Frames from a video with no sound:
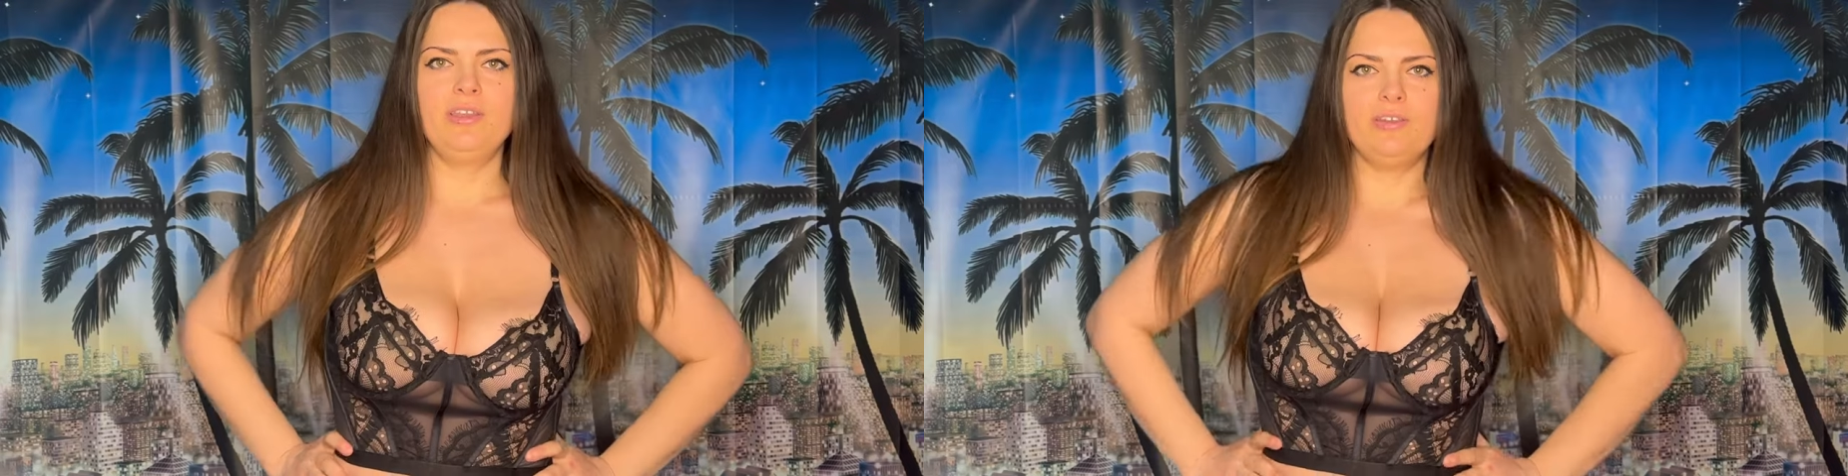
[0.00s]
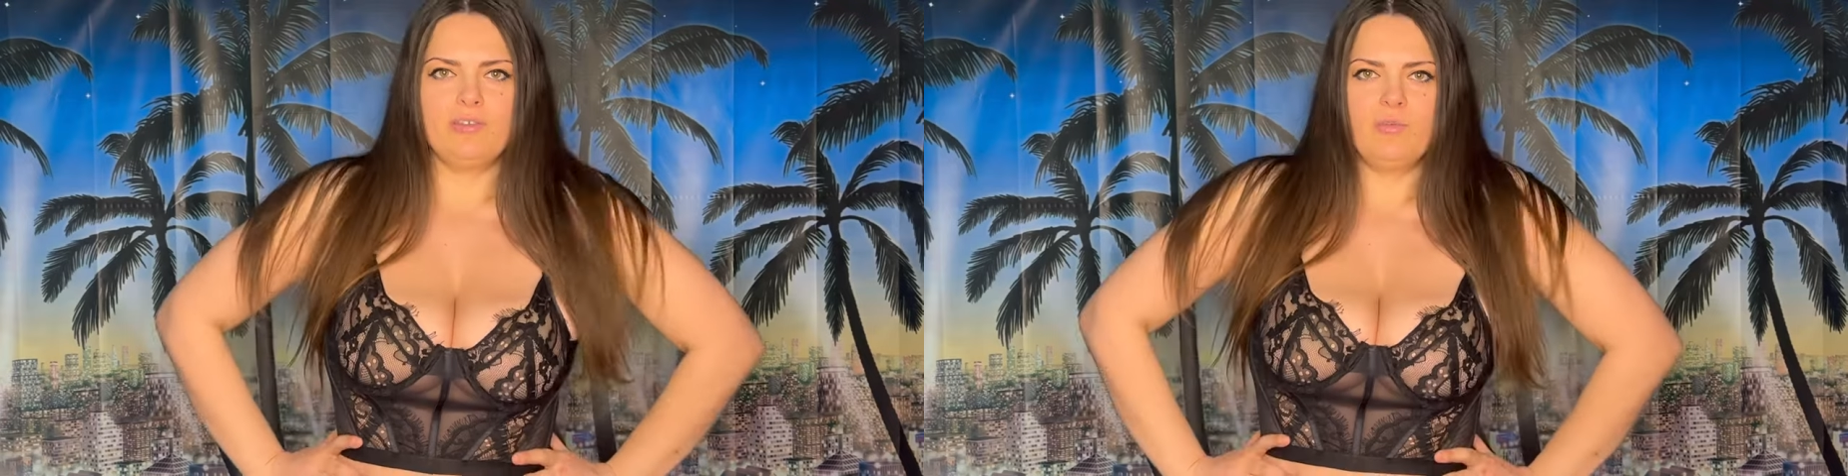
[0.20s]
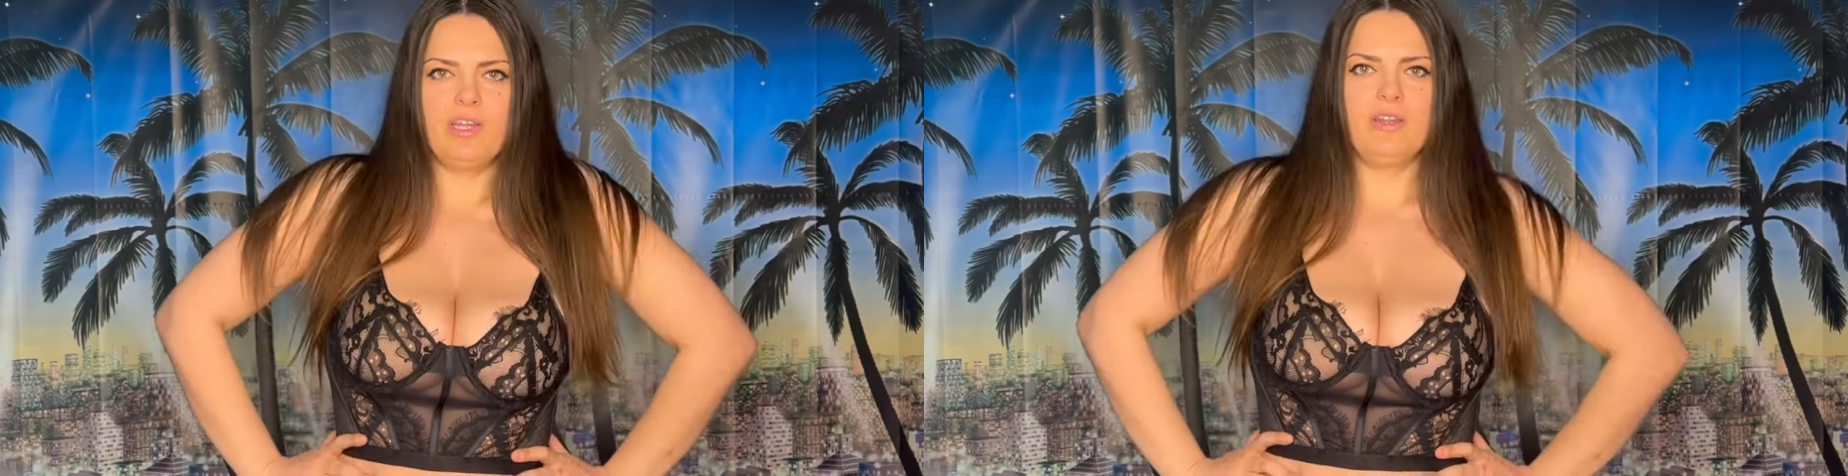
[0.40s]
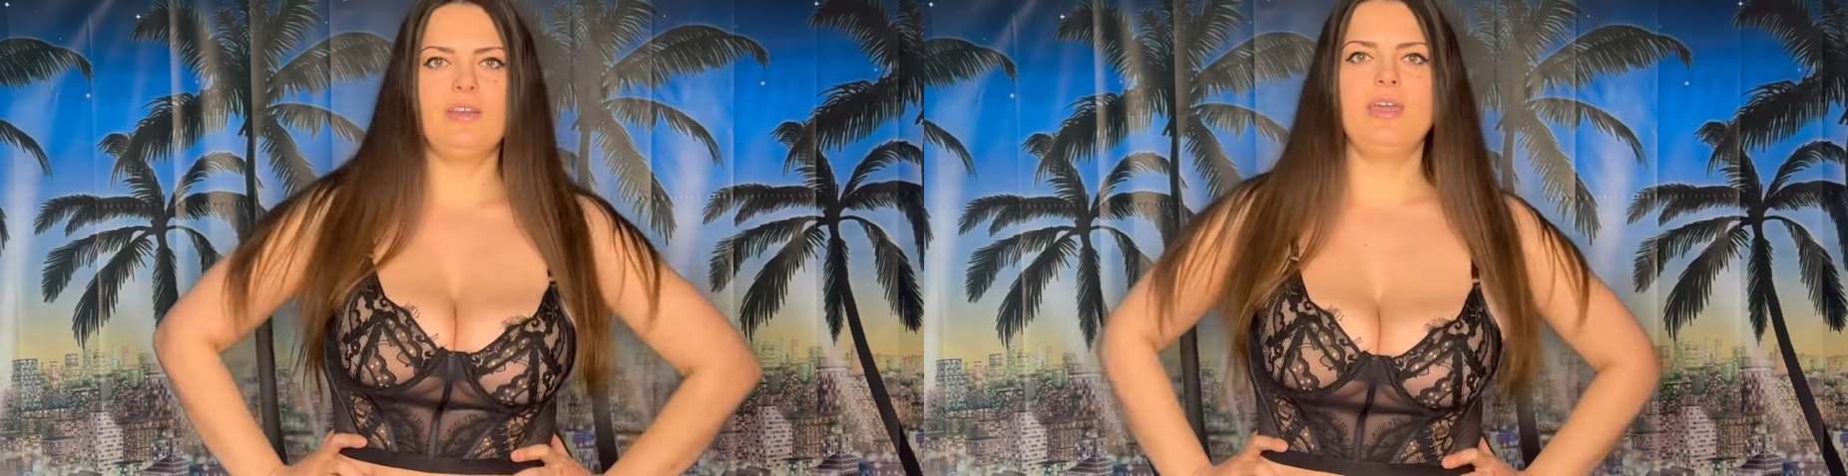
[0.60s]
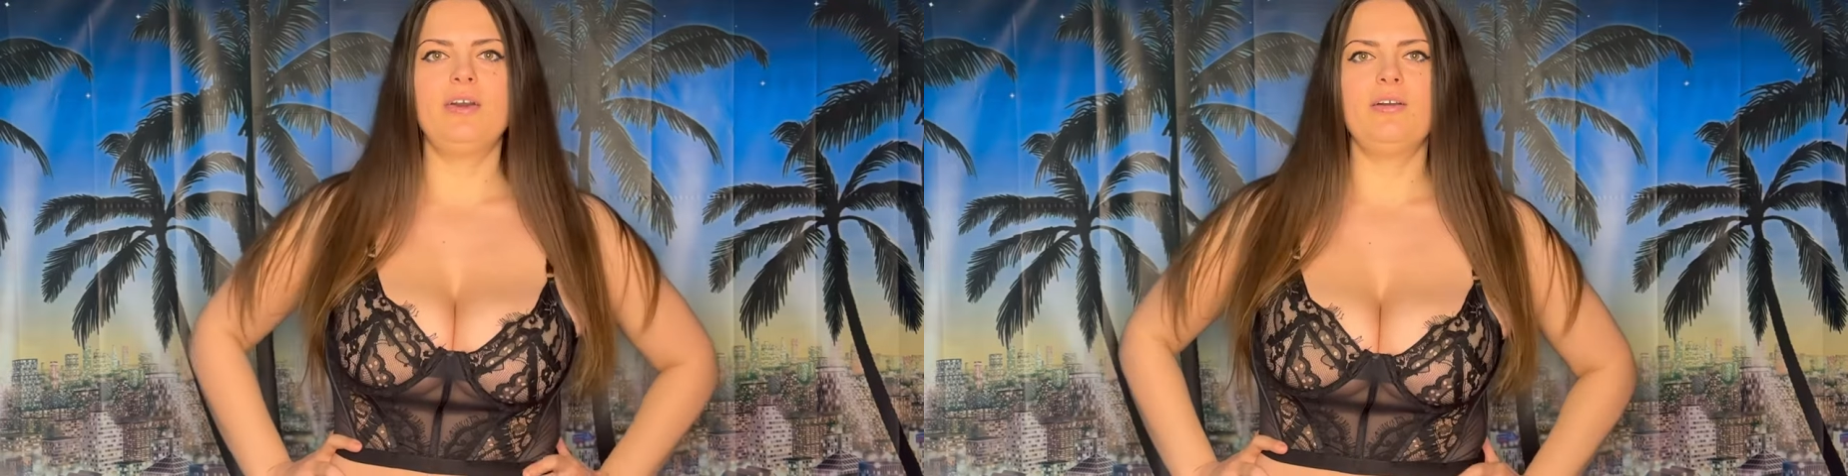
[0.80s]
You can wear
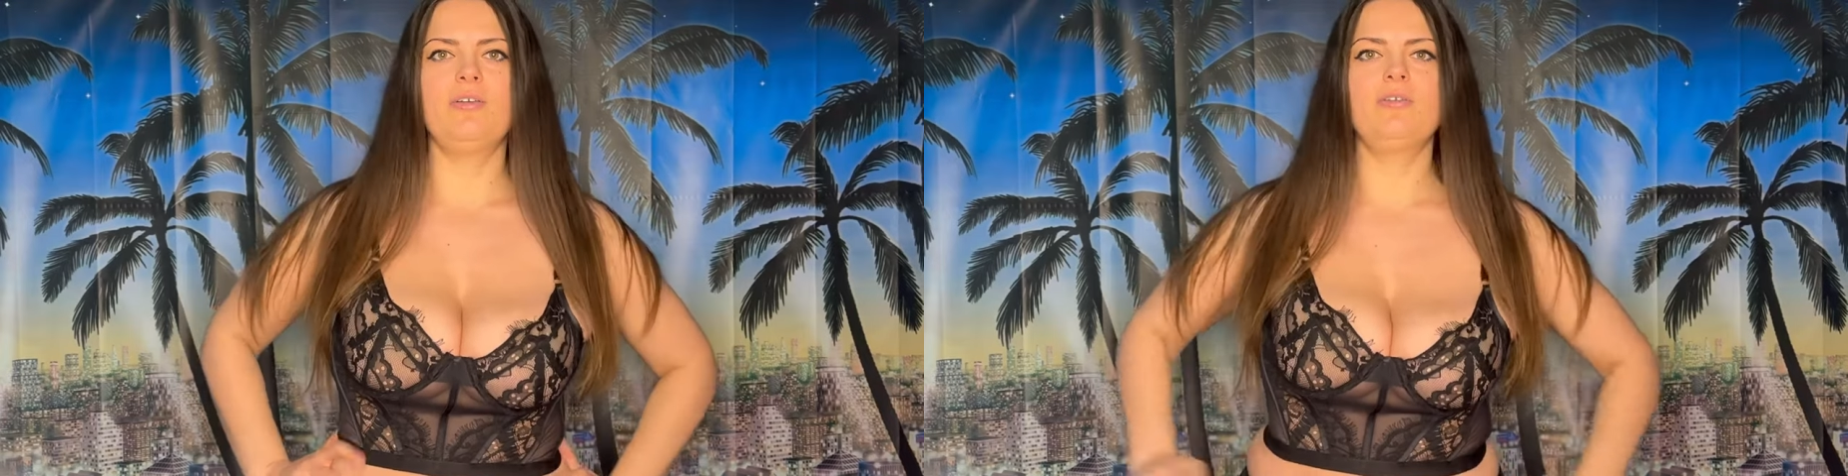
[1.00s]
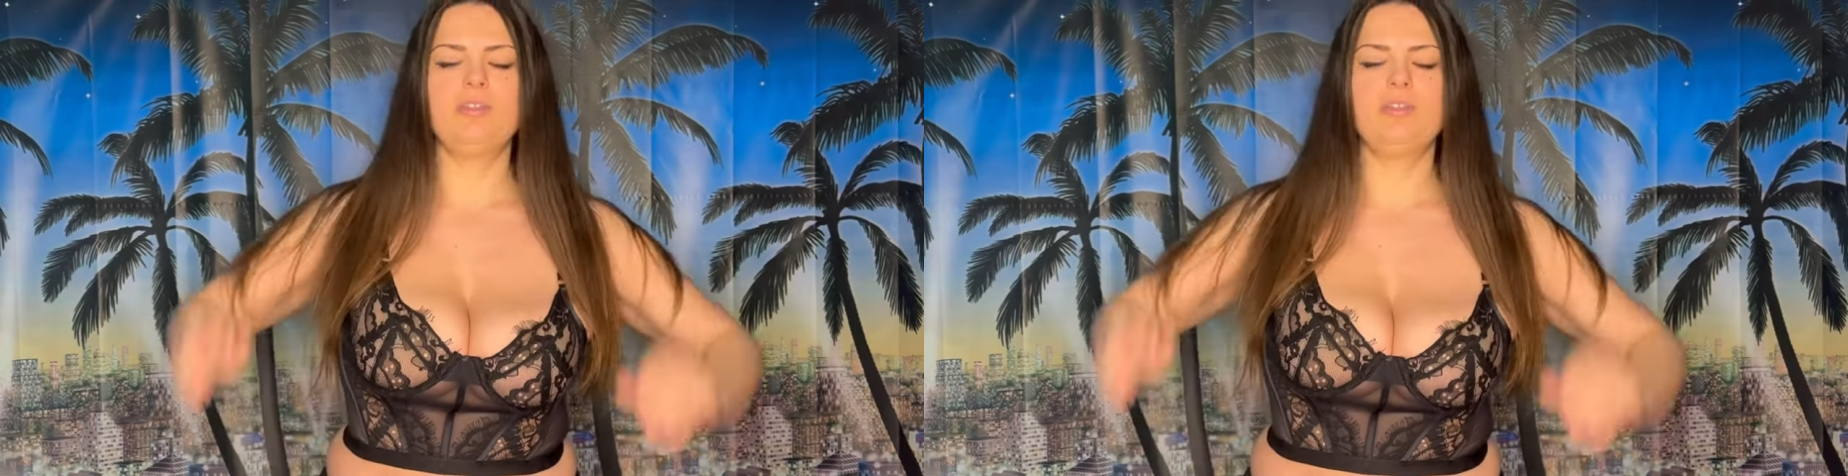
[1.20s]
it out.